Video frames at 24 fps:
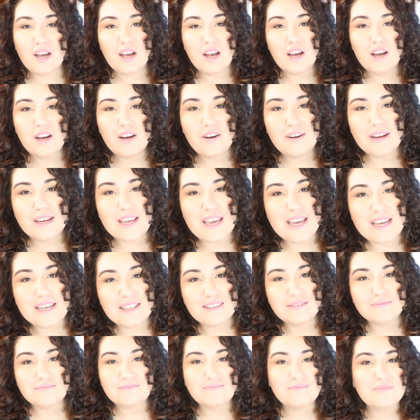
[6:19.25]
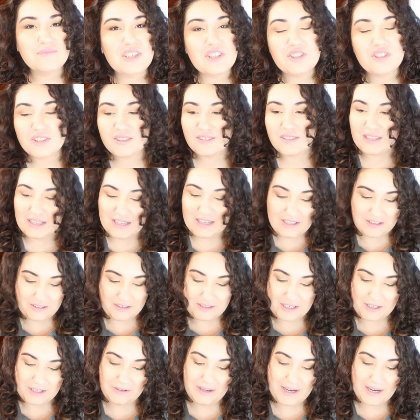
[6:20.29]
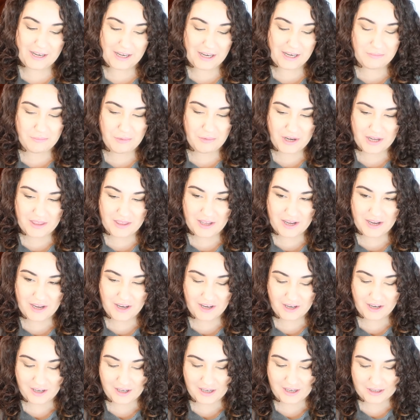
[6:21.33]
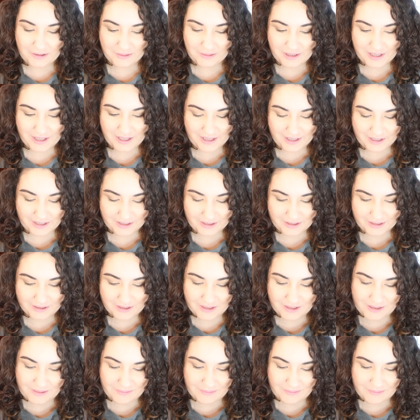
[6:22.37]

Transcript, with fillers: Oh, I can't. I just, oh, I don't care how pretty they are. I don't care.